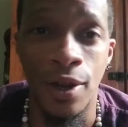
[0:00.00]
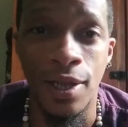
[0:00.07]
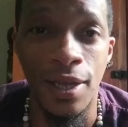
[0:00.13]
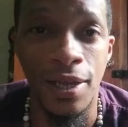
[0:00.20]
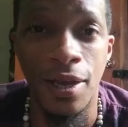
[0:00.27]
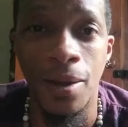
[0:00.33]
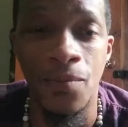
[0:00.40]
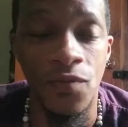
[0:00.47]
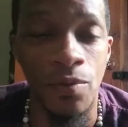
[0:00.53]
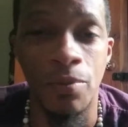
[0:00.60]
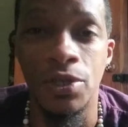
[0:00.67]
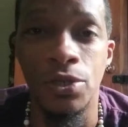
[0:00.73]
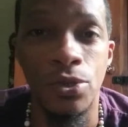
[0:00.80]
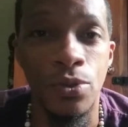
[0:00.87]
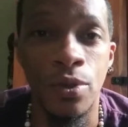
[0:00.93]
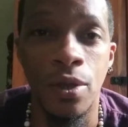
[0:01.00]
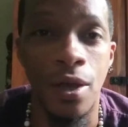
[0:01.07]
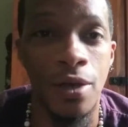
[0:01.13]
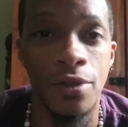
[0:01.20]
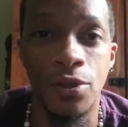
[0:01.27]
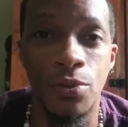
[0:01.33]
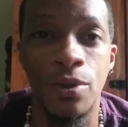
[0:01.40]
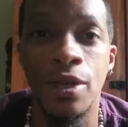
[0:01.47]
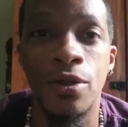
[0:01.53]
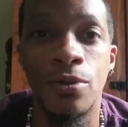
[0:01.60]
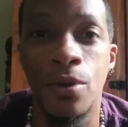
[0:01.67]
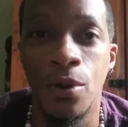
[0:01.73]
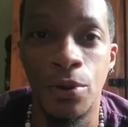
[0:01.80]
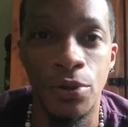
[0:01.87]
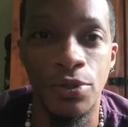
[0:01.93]
It can come from a
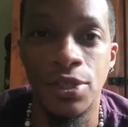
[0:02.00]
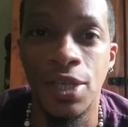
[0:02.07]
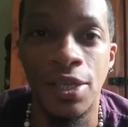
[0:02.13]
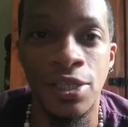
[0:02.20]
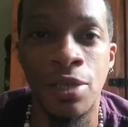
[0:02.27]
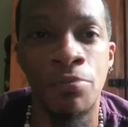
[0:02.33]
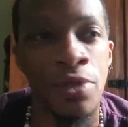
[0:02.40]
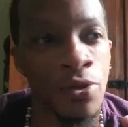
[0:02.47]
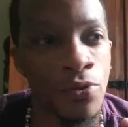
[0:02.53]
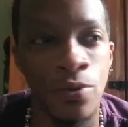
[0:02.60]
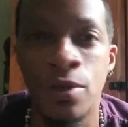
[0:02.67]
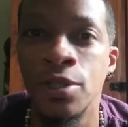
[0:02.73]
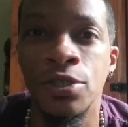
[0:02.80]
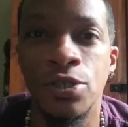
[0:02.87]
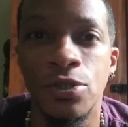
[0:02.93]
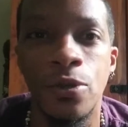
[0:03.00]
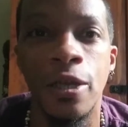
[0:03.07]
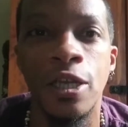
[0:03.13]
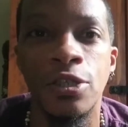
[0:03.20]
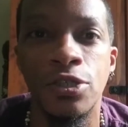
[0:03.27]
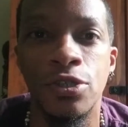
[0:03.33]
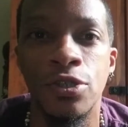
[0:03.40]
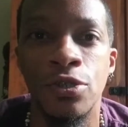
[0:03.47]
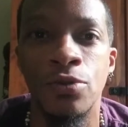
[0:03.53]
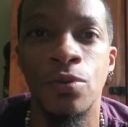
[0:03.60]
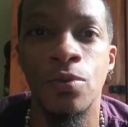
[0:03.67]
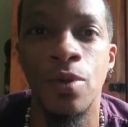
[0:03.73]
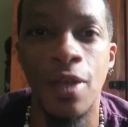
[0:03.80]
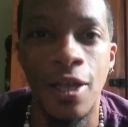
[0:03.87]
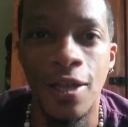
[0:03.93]
3-year-old who says something really strange to you,